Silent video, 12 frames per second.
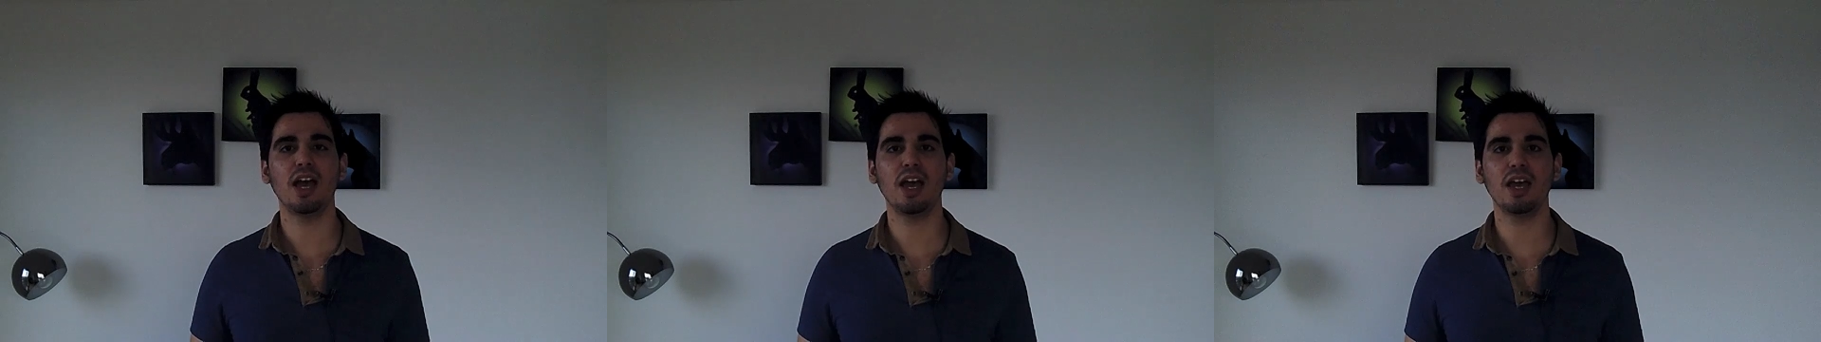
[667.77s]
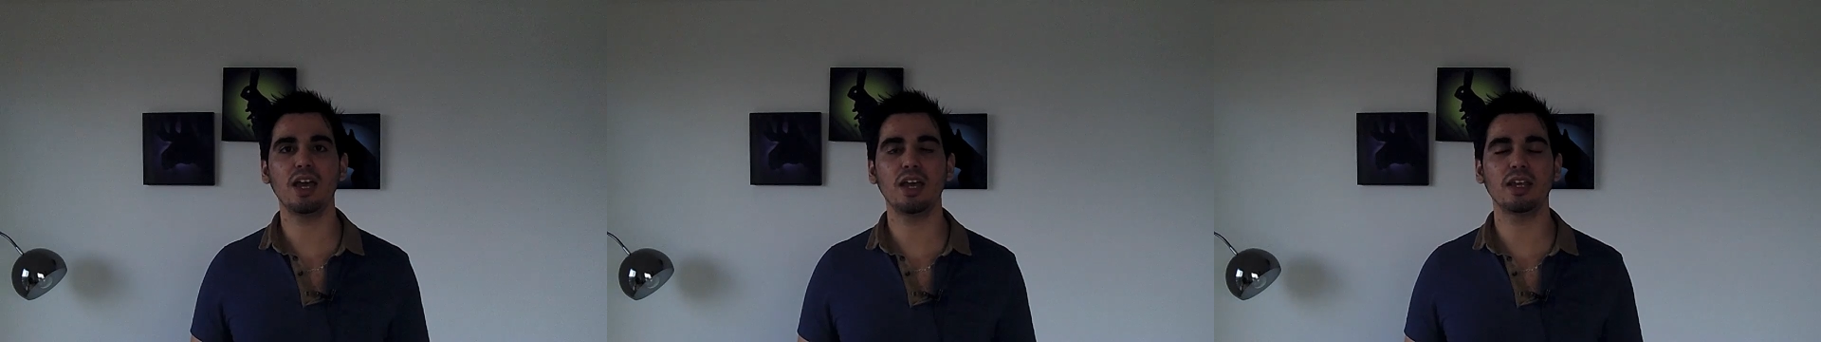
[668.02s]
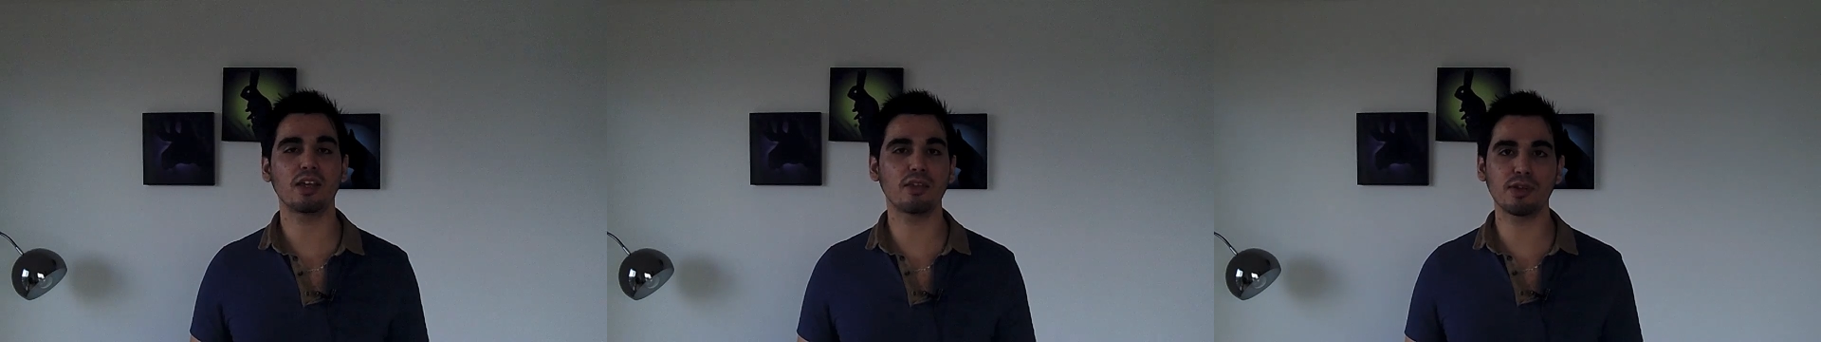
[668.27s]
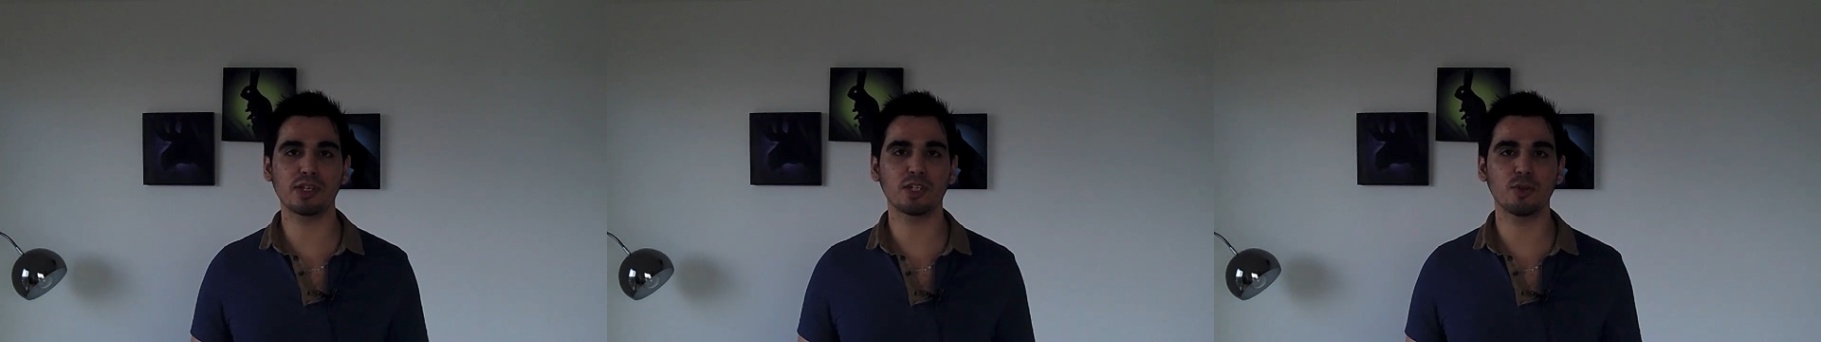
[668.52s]

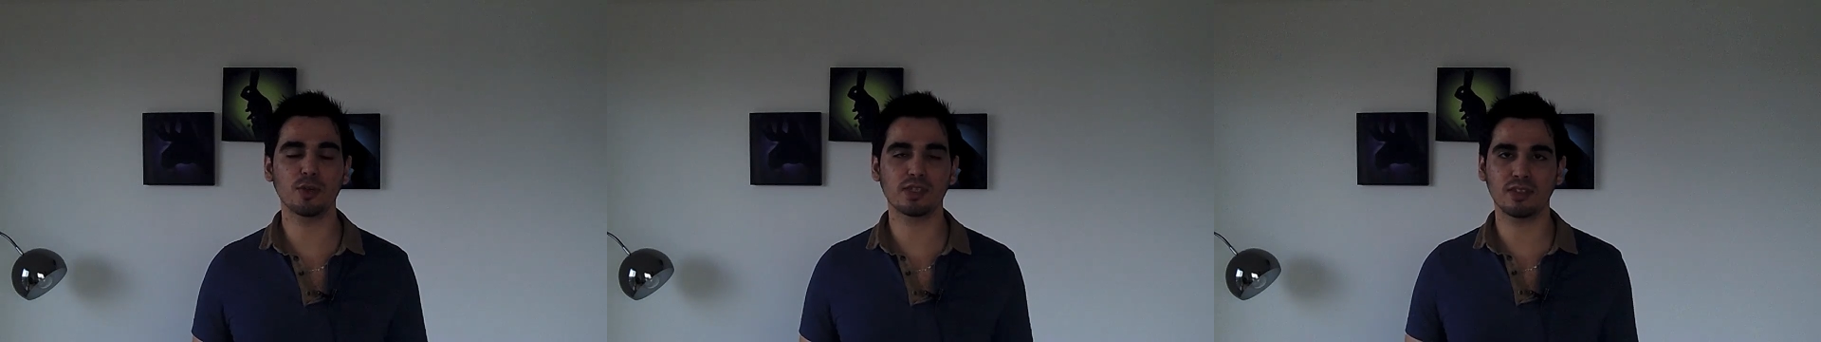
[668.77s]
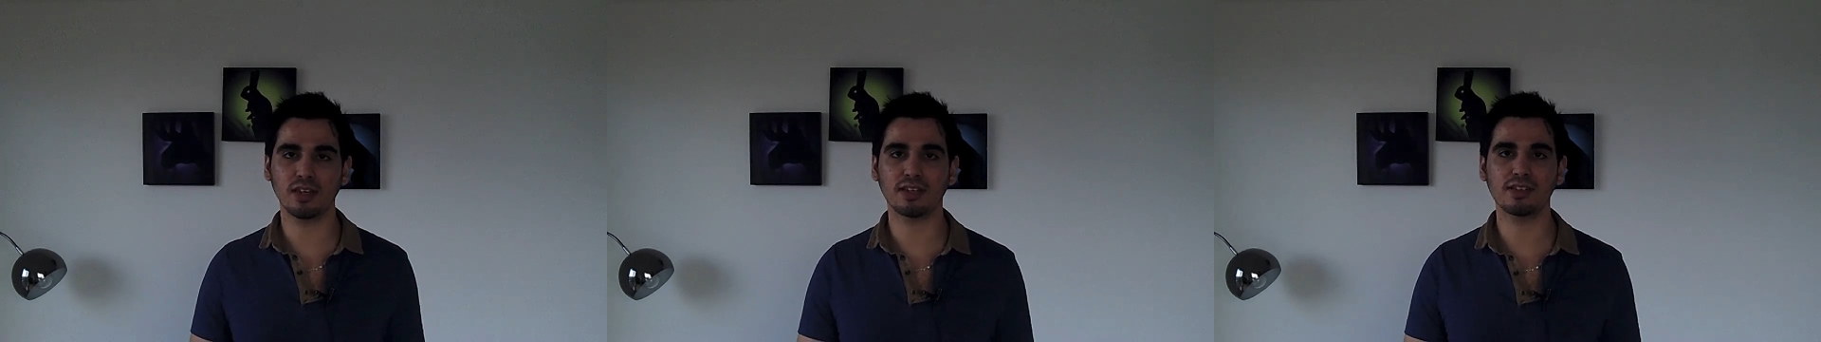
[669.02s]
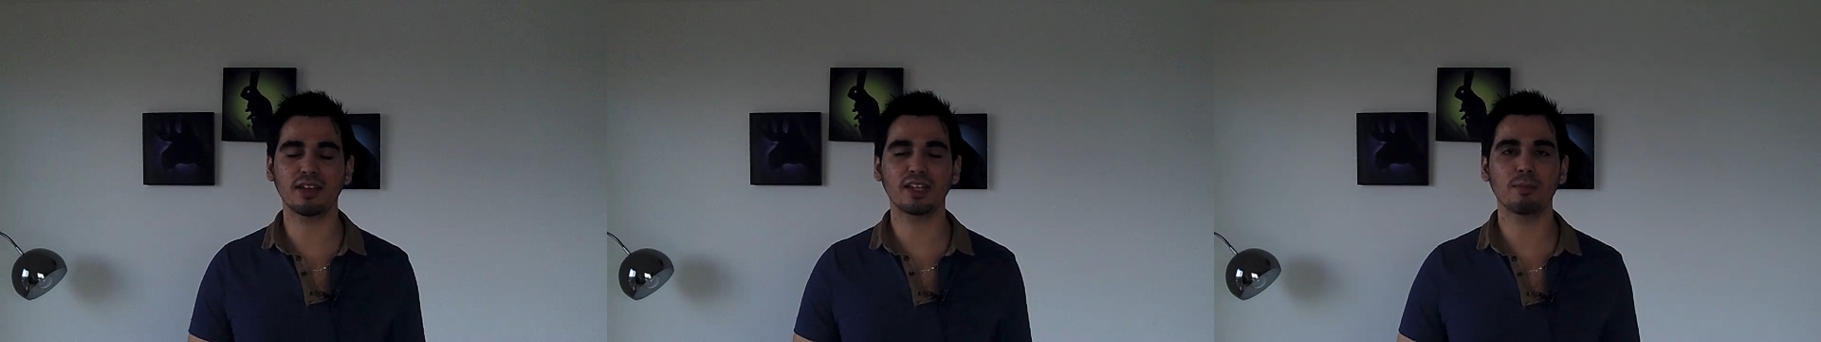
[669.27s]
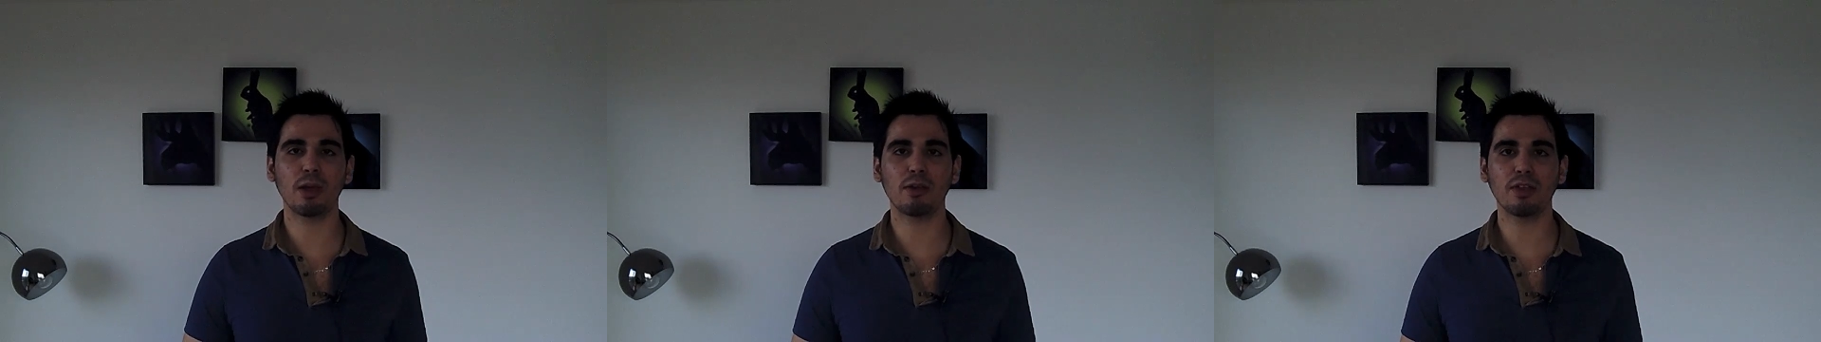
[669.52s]
Another issue is
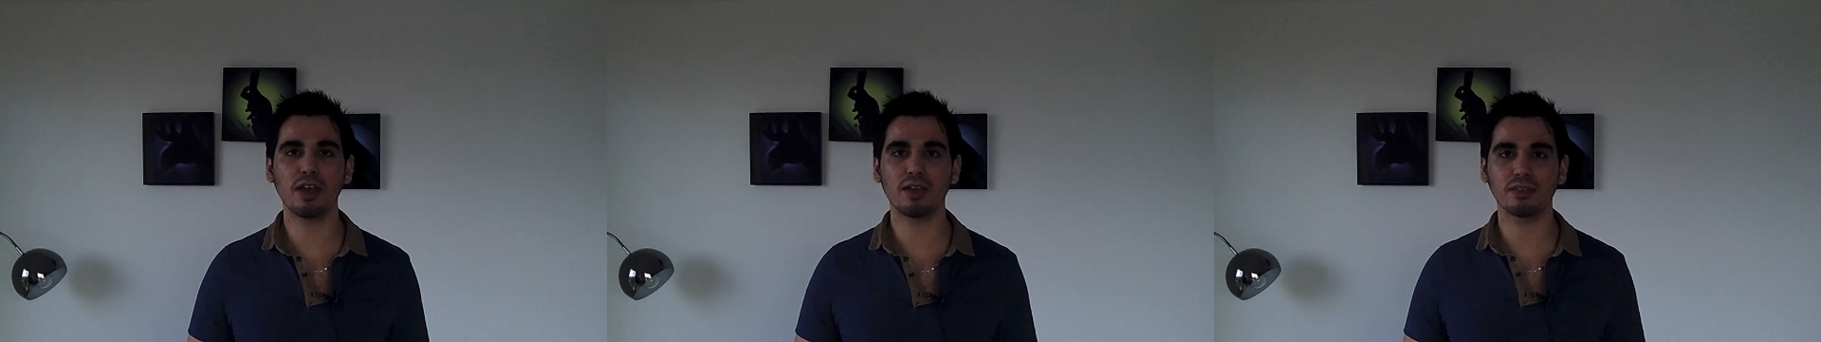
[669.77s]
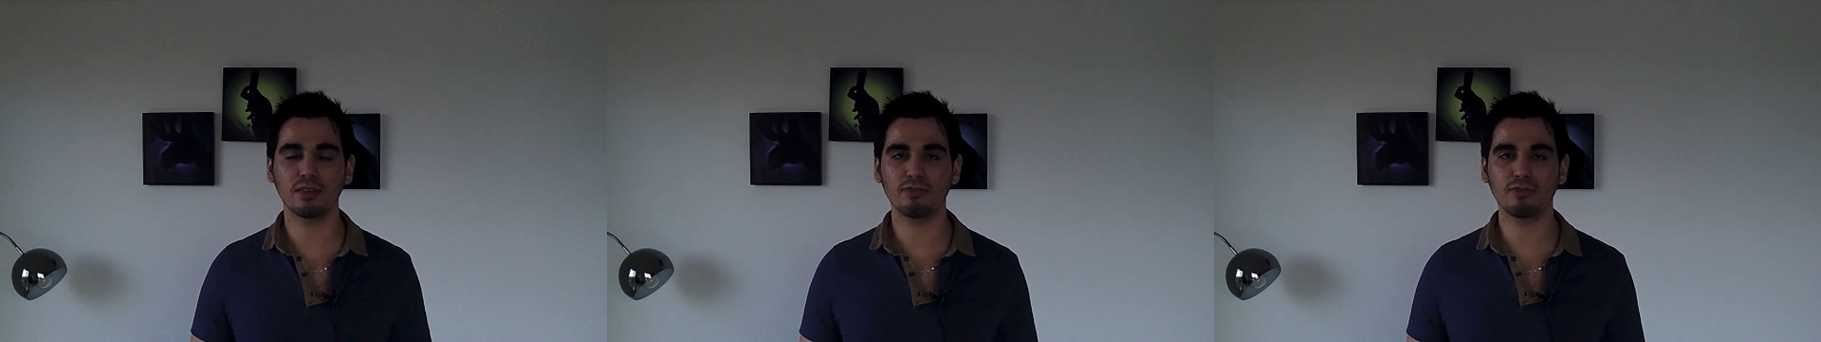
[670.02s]
exactly about that,